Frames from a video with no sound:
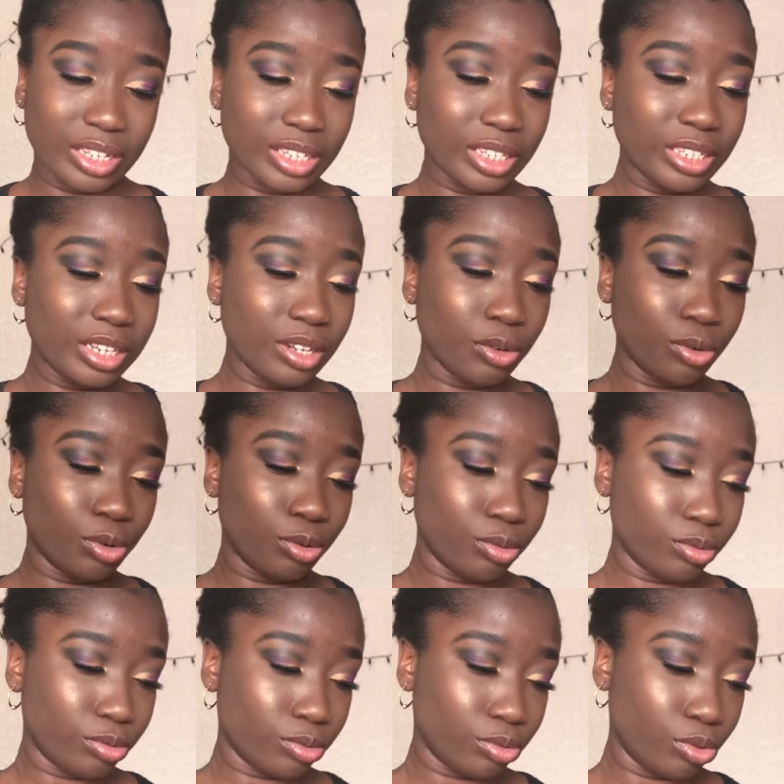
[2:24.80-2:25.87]
this
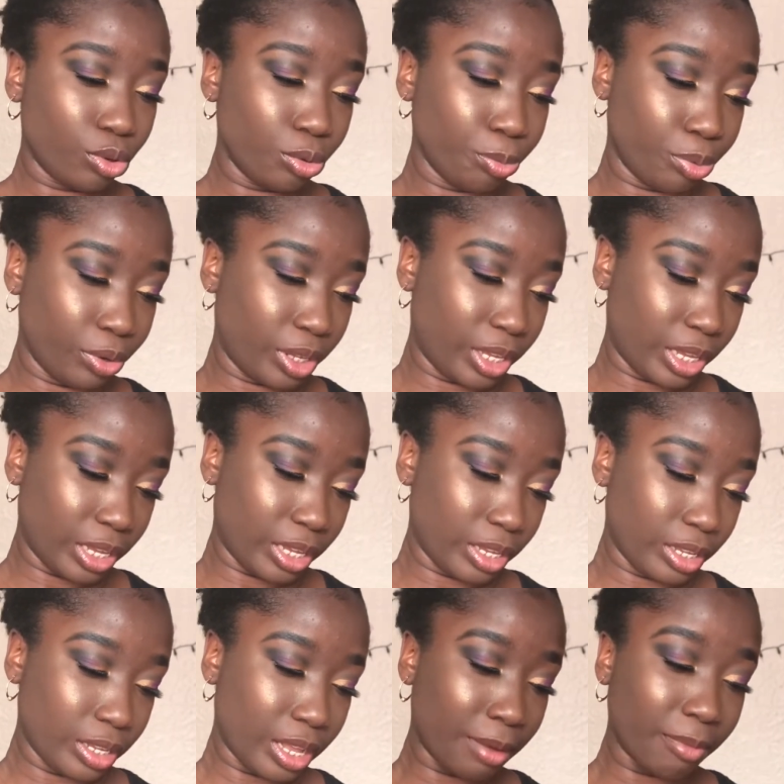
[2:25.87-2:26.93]
little notebook
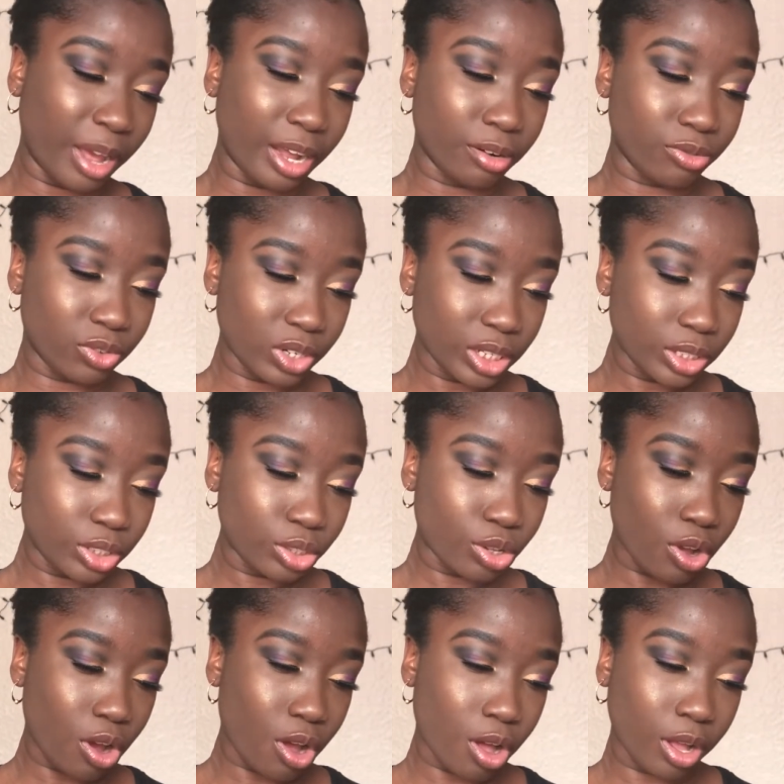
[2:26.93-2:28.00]
here and my
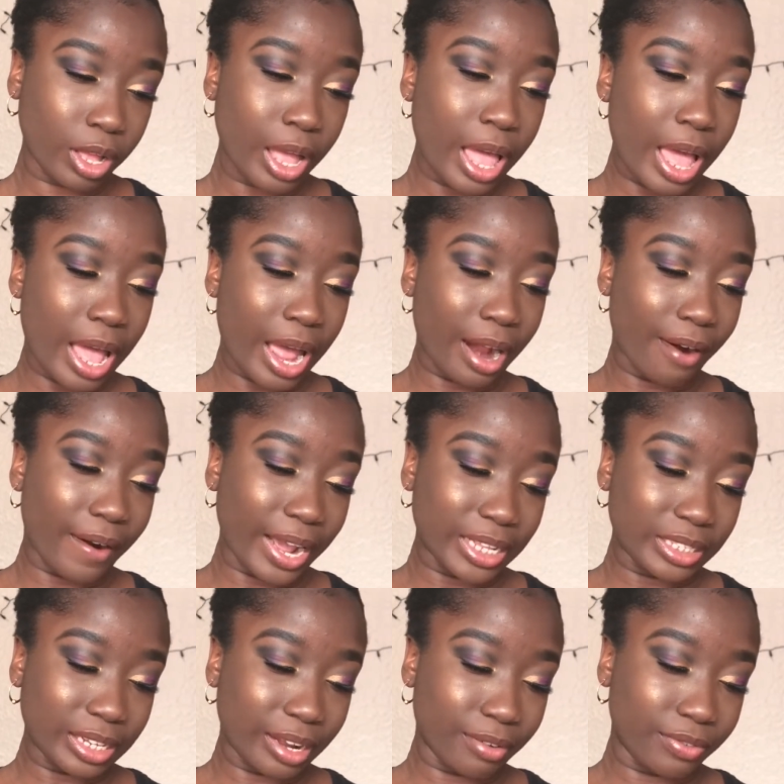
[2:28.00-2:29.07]
restock, I
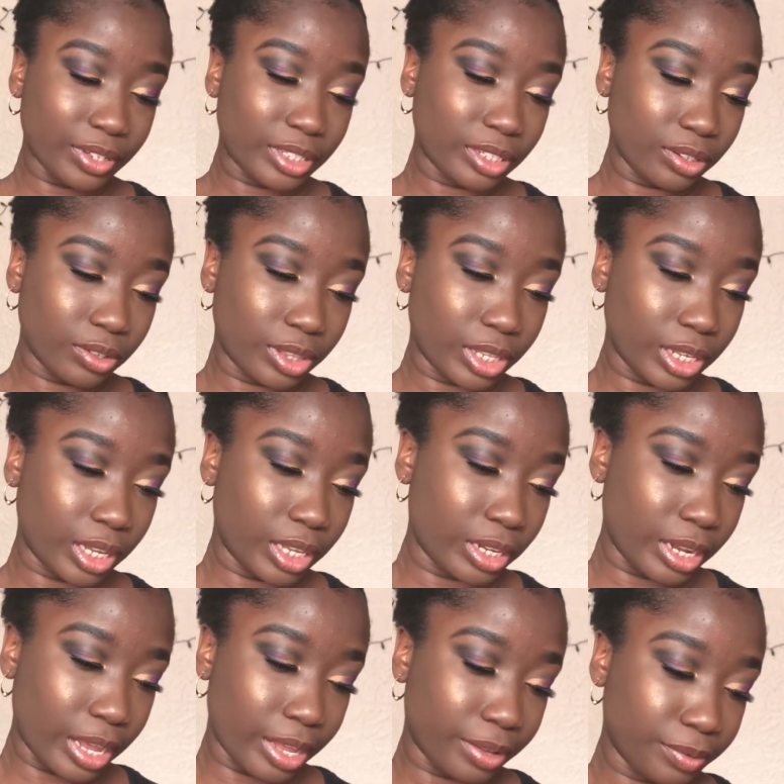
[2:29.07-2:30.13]
write every single thing
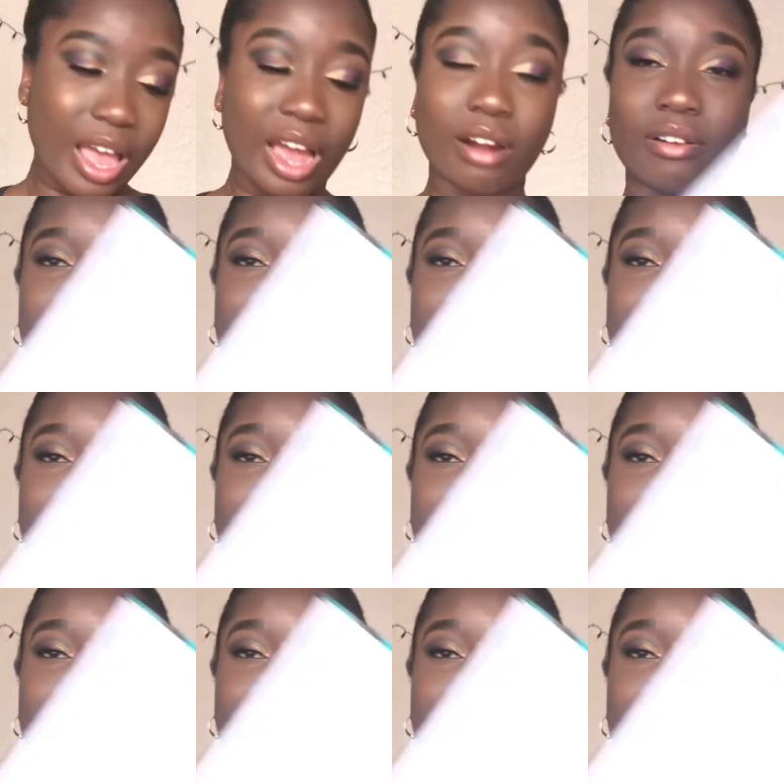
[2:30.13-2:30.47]
in there. I